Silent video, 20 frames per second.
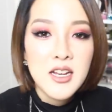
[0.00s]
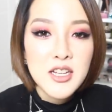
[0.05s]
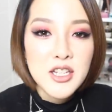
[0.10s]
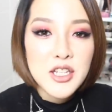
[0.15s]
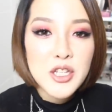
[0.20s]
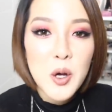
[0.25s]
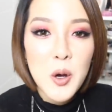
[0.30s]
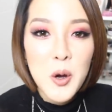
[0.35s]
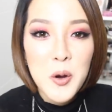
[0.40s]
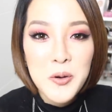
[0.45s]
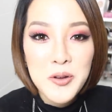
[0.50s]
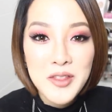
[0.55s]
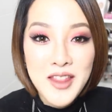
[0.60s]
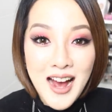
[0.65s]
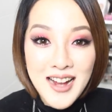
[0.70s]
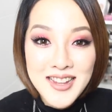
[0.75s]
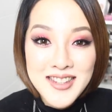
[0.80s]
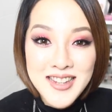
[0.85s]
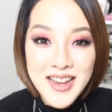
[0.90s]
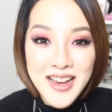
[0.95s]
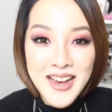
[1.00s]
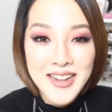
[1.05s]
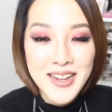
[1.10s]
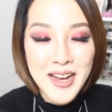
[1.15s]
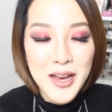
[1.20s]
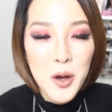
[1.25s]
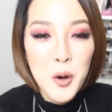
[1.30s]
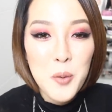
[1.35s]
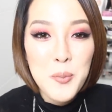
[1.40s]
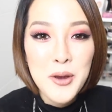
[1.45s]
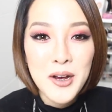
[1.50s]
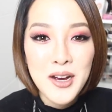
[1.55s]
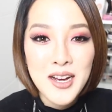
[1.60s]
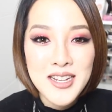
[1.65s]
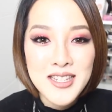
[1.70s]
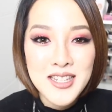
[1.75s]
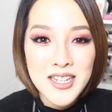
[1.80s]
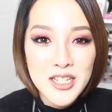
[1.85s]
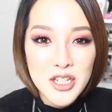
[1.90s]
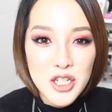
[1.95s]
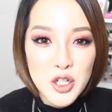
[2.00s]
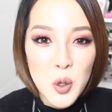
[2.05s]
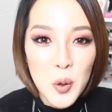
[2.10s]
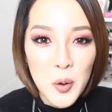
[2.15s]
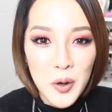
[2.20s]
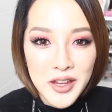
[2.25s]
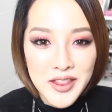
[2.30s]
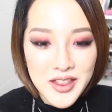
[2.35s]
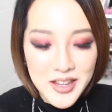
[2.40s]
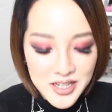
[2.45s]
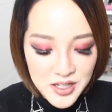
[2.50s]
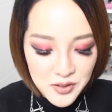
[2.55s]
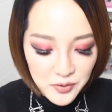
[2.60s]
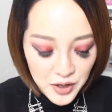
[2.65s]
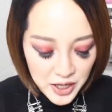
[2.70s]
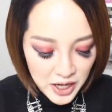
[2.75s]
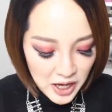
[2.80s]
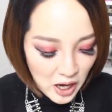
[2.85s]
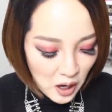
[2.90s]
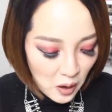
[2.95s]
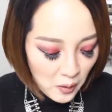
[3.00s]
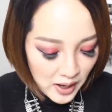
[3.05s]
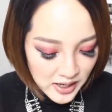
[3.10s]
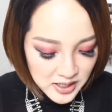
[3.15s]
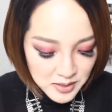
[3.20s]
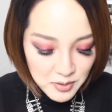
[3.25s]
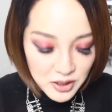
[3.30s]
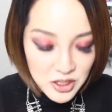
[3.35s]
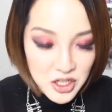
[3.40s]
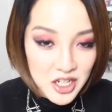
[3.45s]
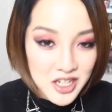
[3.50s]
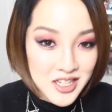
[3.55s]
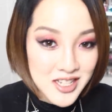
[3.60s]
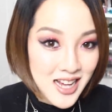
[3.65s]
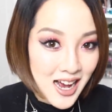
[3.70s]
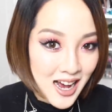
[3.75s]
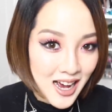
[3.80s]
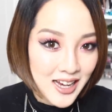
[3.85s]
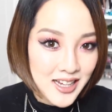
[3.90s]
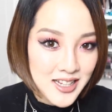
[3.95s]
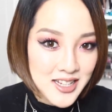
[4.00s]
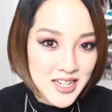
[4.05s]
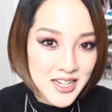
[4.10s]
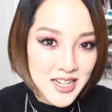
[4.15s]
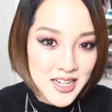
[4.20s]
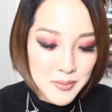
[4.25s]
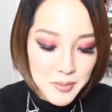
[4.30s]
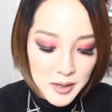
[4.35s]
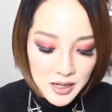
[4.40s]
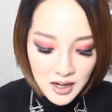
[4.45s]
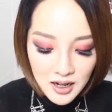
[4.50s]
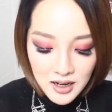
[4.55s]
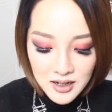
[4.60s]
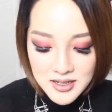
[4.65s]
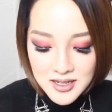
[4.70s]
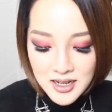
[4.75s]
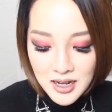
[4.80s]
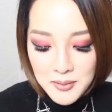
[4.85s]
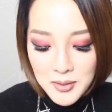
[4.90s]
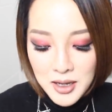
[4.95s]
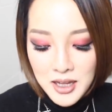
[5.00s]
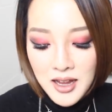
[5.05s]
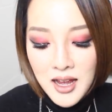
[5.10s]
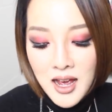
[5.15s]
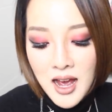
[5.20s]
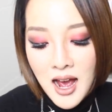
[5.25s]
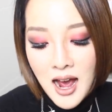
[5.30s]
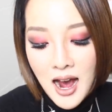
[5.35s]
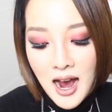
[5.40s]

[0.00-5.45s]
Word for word: So that's it. I hope you guys enjoyed this video as much as I did because I mean,